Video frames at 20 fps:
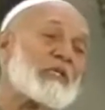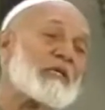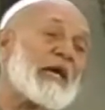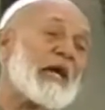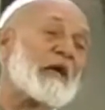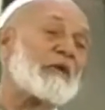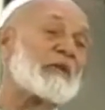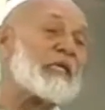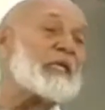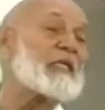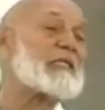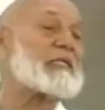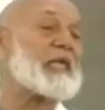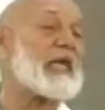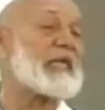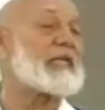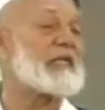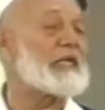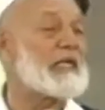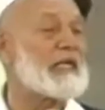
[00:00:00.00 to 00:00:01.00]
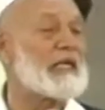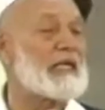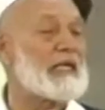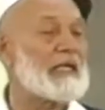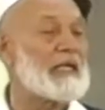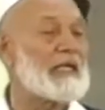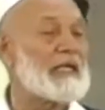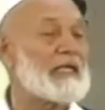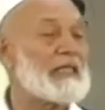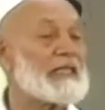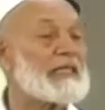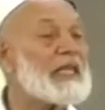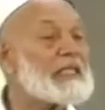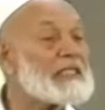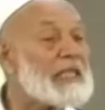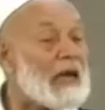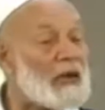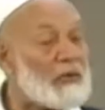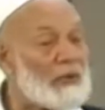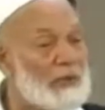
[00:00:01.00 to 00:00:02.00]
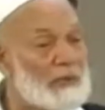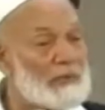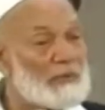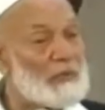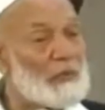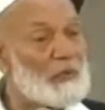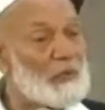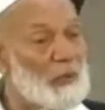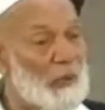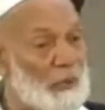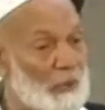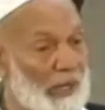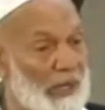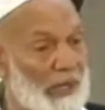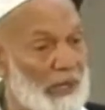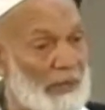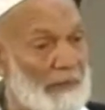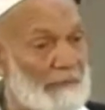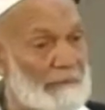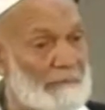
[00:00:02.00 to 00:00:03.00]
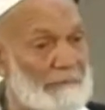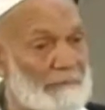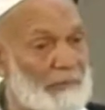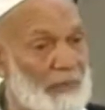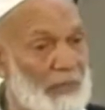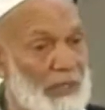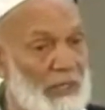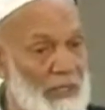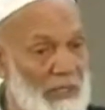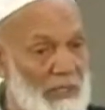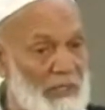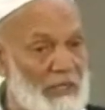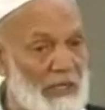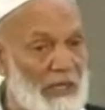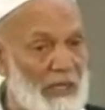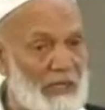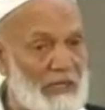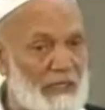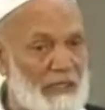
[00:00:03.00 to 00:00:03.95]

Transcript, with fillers: guy on the east side. That's how we were in India.